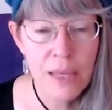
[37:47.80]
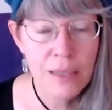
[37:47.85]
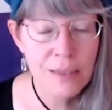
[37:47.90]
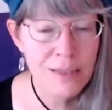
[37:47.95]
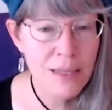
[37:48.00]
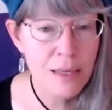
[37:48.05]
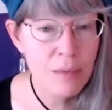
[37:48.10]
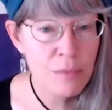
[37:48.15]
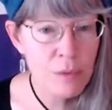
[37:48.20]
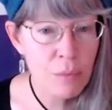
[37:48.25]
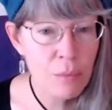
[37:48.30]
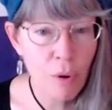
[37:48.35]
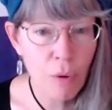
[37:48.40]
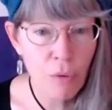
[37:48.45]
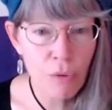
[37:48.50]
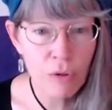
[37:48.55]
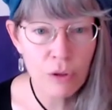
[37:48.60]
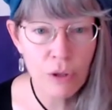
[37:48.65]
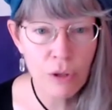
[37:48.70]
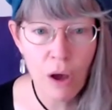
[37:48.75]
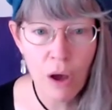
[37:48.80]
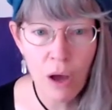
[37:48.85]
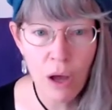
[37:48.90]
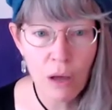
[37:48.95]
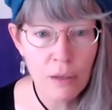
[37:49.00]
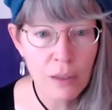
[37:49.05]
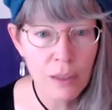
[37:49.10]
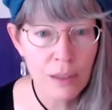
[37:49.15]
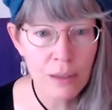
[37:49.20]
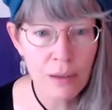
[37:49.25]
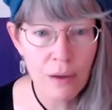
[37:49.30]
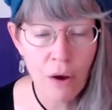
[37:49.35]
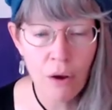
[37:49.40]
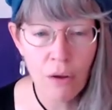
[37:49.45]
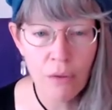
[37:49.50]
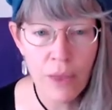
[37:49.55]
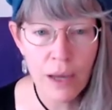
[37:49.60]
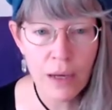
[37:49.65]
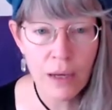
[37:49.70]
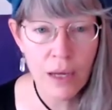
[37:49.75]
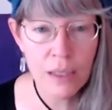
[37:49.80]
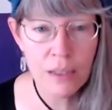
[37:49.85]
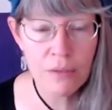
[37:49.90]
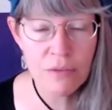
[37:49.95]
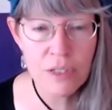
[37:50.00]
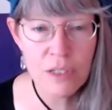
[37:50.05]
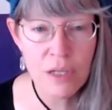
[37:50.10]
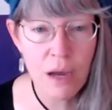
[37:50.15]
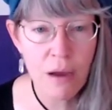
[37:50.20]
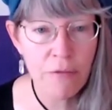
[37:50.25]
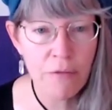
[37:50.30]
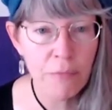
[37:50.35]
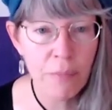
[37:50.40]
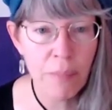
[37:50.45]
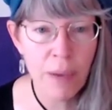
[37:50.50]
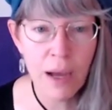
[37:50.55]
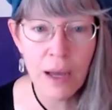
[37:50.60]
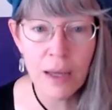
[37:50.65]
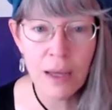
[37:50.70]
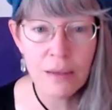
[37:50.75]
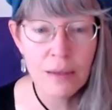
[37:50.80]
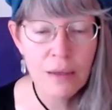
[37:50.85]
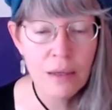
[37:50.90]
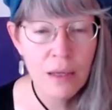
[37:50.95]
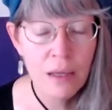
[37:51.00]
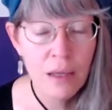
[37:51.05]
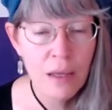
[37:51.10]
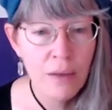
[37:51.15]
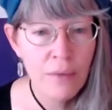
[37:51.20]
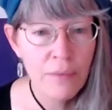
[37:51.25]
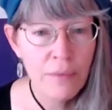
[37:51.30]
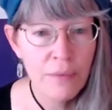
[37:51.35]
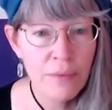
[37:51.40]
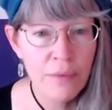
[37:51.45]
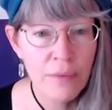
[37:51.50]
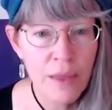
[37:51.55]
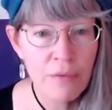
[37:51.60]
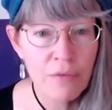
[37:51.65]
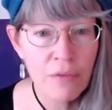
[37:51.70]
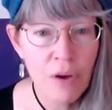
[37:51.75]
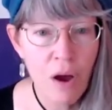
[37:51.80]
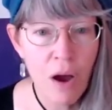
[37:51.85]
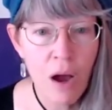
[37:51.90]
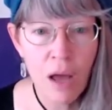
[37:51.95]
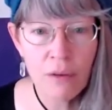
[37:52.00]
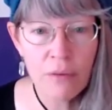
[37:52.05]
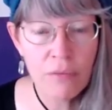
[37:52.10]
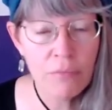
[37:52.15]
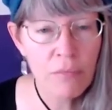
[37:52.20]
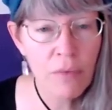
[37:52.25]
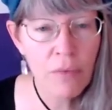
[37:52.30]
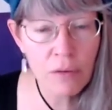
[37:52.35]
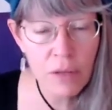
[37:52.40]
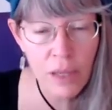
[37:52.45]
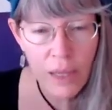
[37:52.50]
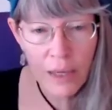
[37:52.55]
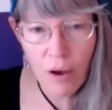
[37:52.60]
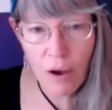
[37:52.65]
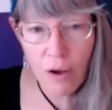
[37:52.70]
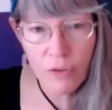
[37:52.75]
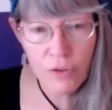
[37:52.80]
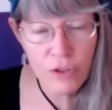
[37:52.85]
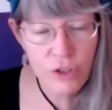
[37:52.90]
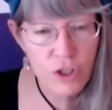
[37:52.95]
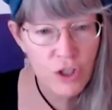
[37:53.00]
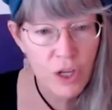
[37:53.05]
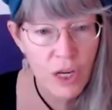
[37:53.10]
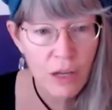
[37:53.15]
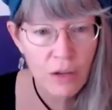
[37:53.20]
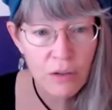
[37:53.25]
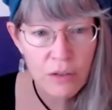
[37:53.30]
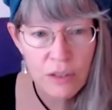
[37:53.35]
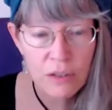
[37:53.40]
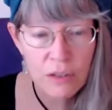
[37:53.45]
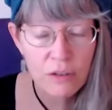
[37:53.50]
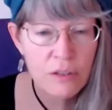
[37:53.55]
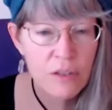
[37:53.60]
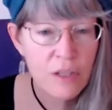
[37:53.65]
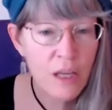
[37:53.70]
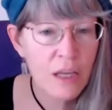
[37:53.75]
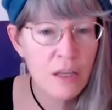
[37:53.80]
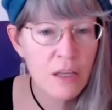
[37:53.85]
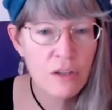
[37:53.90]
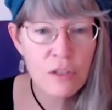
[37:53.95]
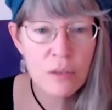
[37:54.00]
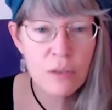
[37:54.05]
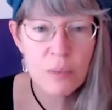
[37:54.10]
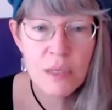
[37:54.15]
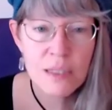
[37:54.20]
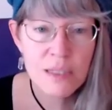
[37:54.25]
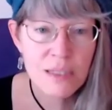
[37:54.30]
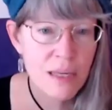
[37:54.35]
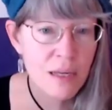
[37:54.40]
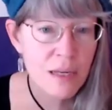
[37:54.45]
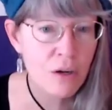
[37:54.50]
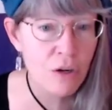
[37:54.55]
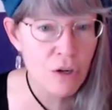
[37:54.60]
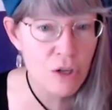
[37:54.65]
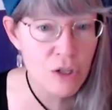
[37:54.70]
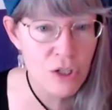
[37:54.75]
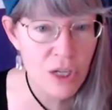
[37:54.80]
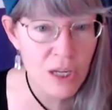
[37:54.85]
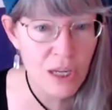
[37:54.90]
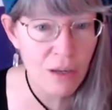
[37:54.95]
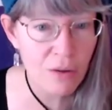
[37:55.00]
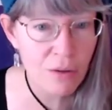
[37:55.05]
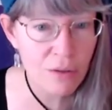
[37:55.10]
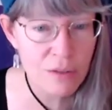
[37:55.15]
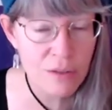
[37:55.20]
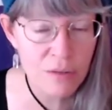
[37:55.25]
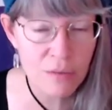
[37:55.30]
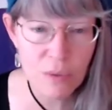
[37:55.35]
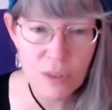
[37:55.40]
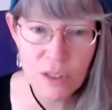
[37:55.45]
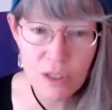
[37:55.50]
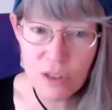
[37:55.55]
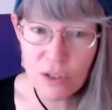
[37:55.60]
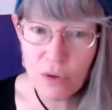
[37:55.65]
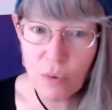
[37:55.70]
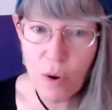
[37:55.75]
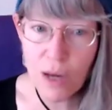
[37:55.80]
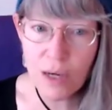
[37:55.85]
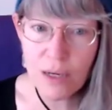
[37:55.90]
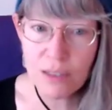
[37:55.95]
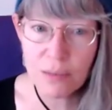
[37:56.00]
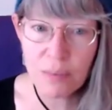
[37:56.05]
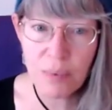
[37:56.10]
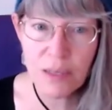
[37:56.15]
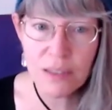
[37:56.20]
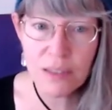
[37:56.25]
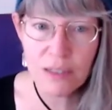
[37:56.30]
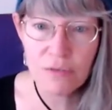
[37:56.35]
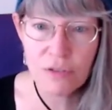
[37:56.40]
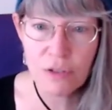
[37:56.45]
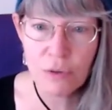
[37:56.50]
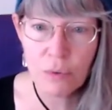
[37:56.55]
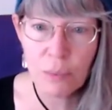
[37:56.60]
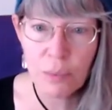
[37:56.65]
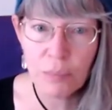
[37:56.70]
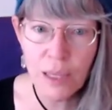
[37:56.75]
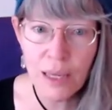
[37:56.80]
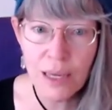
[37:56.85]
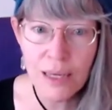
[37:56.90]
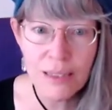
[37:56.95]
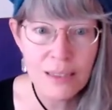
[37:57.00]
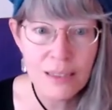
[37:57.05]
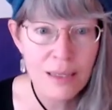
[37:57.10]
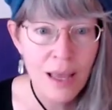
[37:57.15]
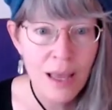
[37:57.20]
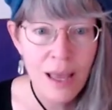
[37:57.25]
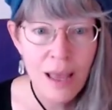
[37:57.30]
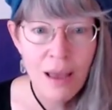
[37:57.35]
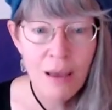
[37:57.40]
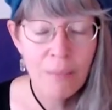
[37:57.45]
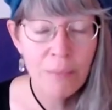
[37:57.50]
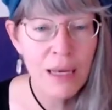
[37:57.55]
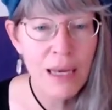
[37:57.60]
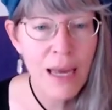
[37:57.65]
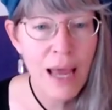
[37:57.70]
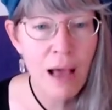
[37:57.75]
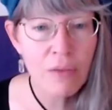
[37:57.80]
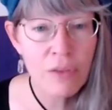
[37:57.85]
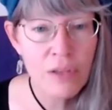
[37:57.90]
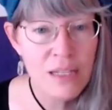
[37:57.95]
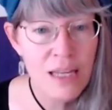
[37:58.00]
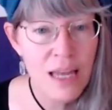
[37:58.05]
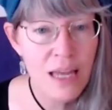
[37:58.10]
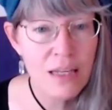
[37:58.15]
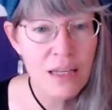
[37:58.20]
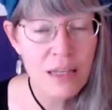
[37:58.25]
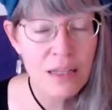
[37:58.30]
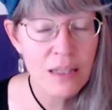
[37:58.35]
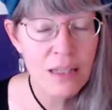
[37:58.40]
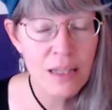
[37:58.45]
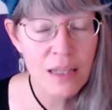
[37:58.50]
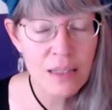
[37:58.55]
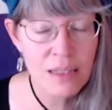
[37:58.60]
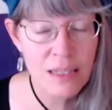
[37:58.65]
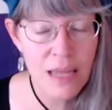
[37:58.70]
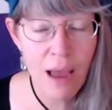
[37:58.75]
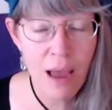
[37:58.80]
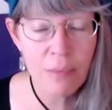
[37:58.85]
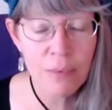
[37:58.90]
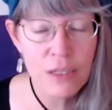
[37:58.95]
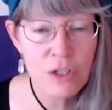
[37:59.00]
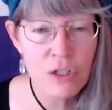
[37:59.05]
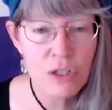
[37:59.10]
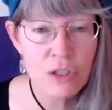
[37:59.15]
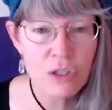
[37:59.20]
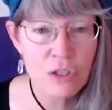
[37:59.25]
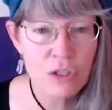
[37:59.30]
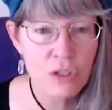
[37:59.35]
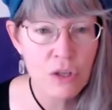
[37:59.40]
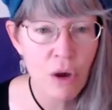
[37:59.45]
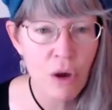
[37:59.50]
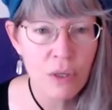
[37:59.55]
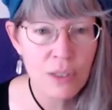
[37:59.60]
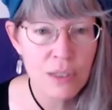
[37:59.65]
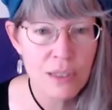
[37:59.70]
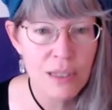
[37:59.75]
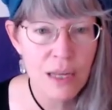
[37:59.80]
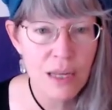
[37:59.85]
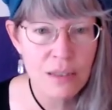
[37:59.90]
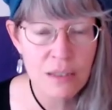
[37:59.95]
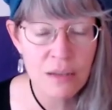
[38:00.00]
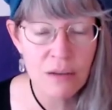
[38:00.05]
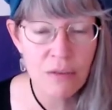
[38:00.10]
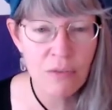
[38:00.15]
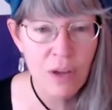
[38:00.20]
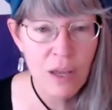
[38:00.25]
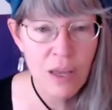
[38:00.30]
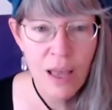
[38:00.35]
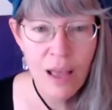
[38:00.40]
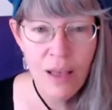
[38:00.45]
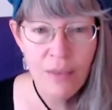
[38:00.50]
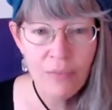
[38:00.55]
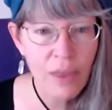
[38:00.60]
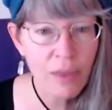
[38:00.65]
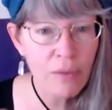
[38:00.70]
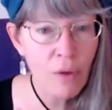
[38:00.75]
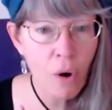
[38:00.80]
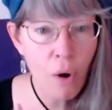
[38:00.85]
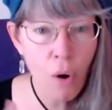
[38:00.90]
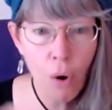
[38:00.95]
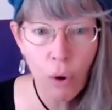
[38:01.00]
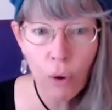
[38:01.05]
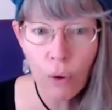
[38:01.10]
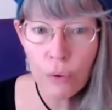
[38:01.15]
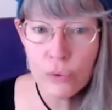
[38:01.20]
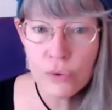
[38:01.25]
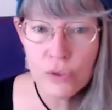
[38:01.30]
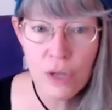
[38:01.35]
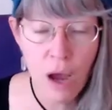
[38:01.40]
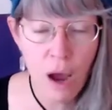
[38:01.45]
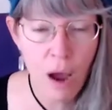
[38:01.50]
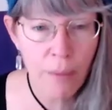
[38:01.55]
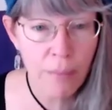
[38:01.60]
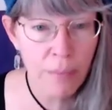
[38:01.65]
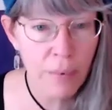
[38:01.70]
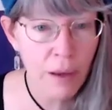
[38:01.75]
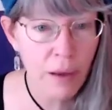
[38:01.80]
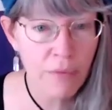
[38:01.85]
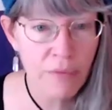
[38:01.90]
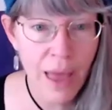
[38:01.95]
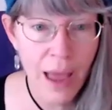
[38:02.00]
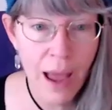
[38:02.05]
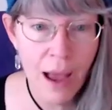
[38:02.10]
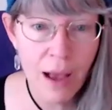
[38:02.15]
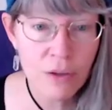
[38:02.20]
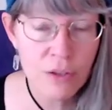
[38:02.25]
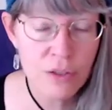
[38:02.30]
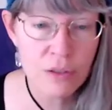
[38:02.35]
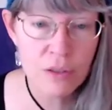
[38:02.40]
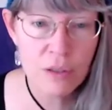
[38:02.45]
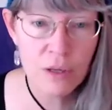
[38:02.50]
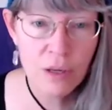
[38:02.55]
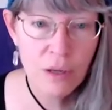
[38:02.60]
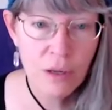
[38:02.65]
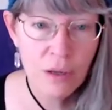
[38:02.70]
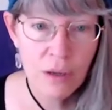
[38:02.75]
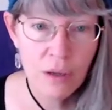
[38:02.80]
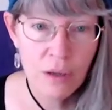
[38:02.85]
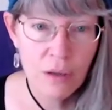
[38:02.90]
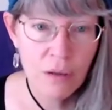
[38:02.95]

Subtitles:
They seem to mow the lawn and all that kind of stuff, but they've got like all the shingles. It looks like it used to be cedar shingles, which is quite expensive to replace. But now the damage is so extensive that the whole top of the house,